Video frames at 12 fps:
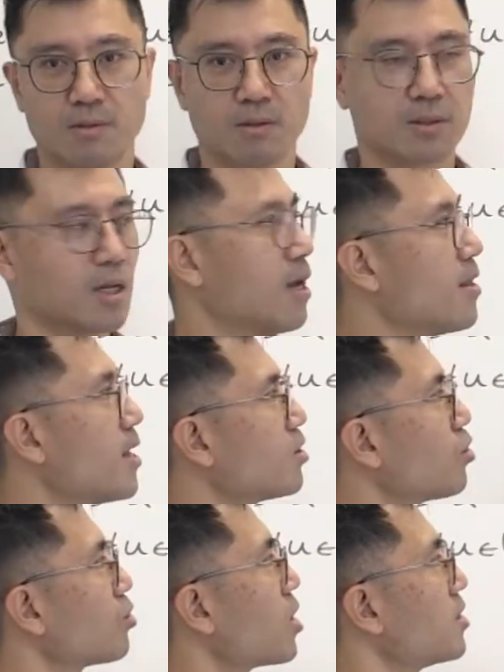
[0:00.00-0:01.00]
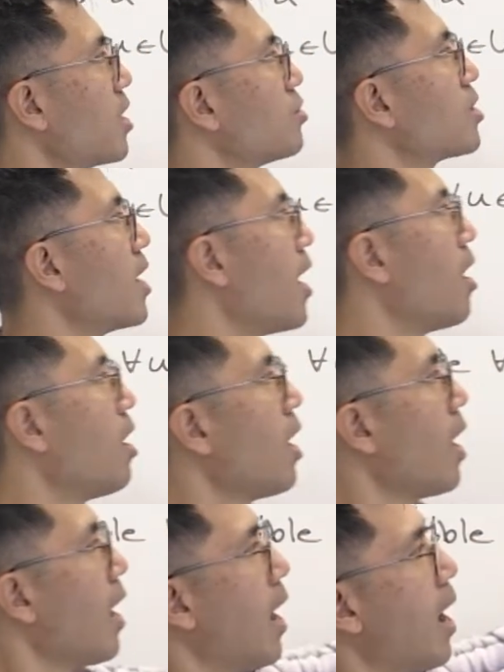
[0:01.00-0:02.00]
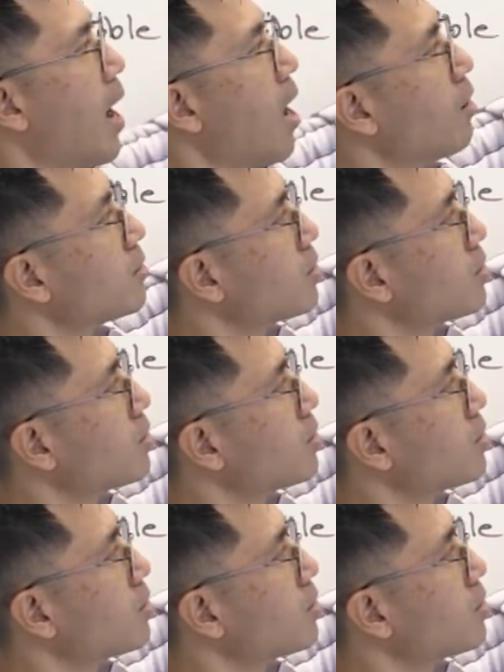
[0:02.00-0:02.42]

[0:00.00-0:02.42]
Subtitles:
Okay, and that also tells you how